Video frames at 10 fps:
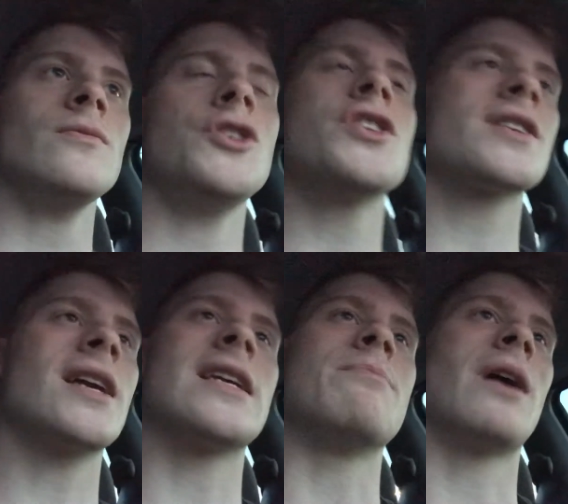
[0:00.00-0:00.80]
you just
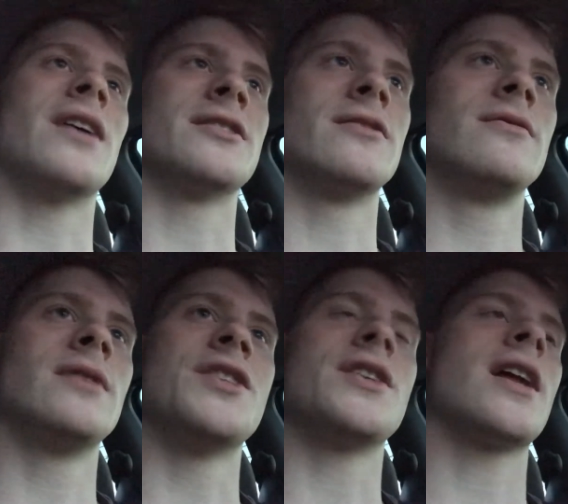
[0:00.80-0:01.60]
got to keep positive,
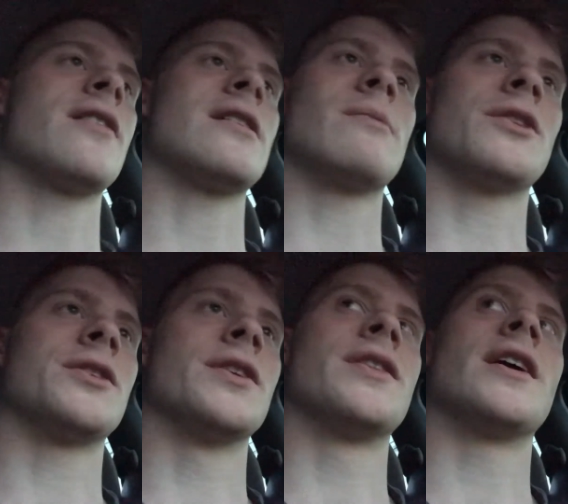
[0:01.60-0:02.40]
and you got to think about the
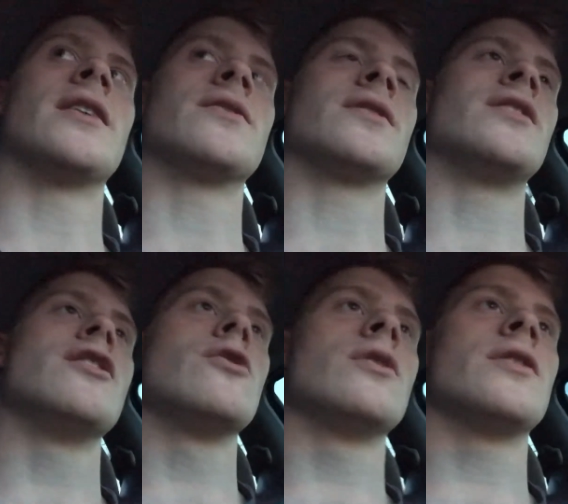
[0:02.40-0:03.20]
good things and
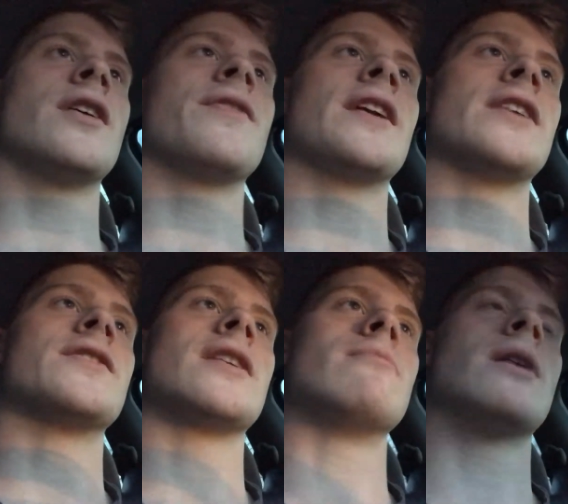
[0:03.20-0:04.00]
know that
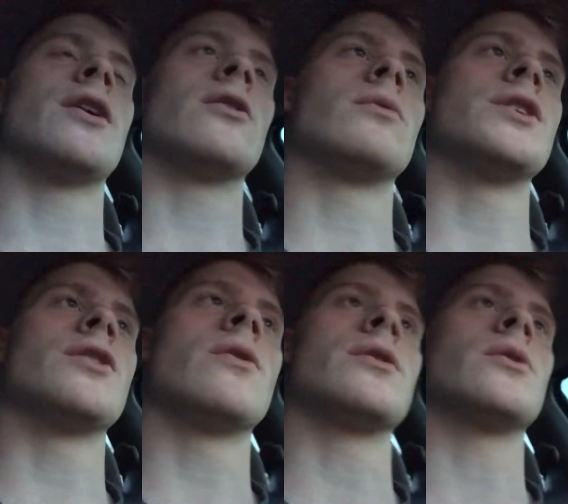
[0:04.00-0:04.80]
things get better when
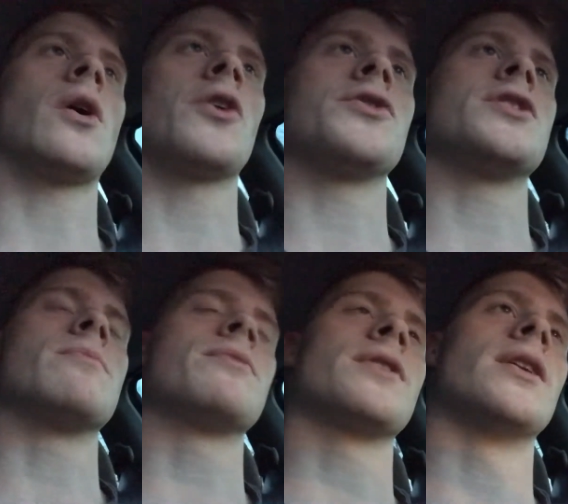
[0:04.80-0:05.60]
you're going through
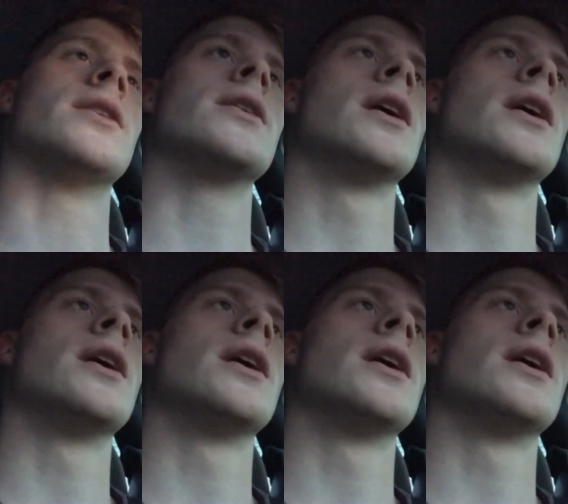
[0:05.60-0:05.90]
hardships and